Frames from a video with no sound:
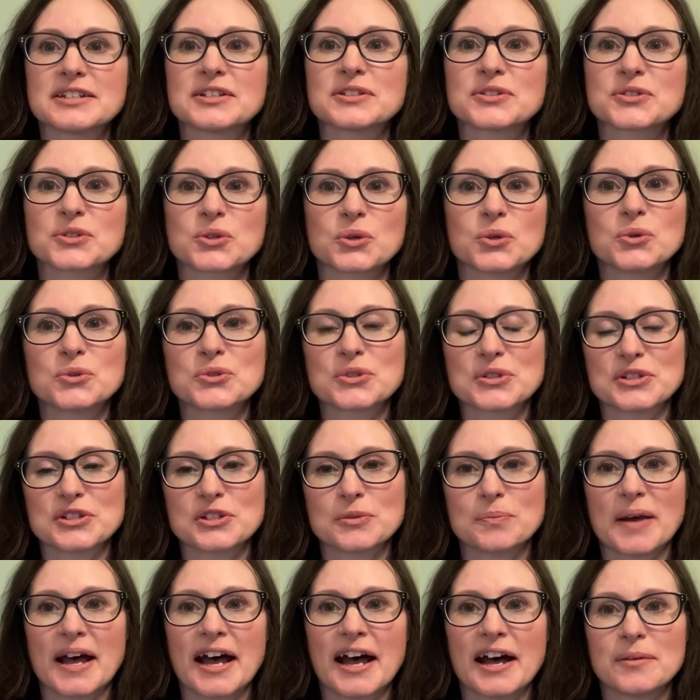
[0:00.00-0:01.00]
schools and
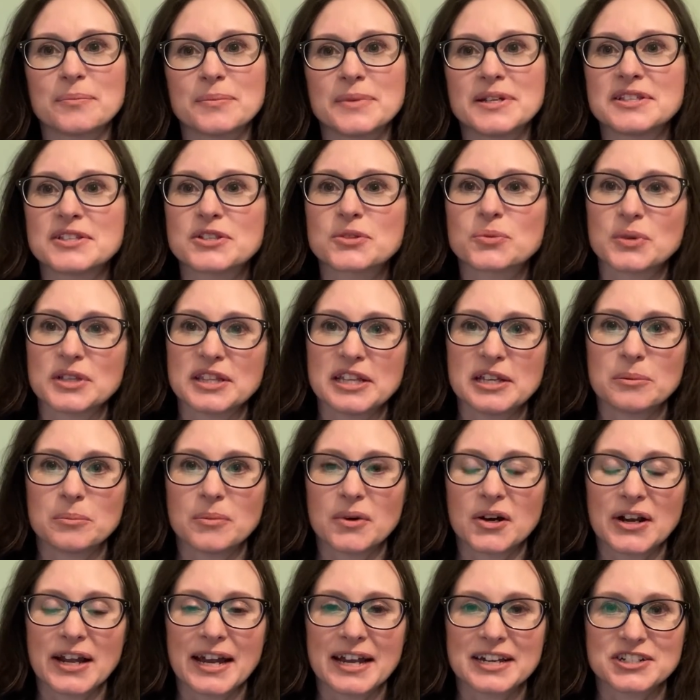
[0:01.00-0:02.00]
departments within
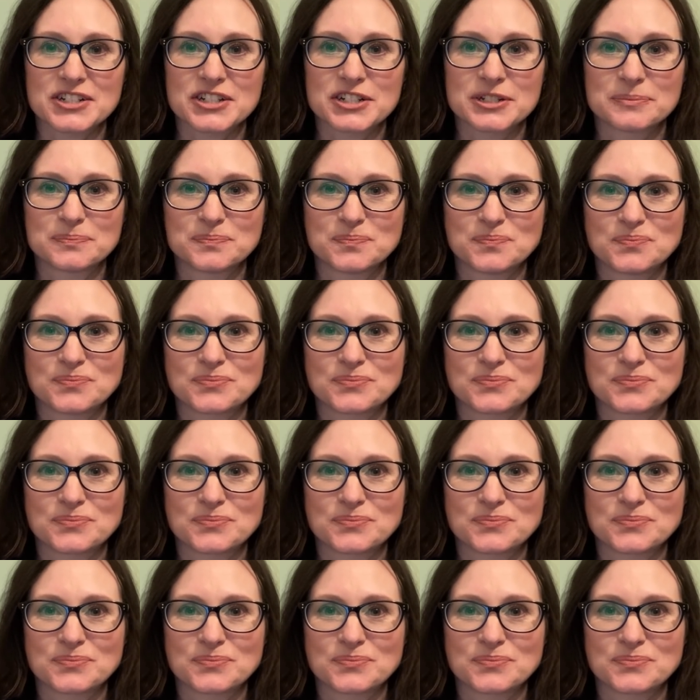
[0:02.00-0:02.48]
Monash.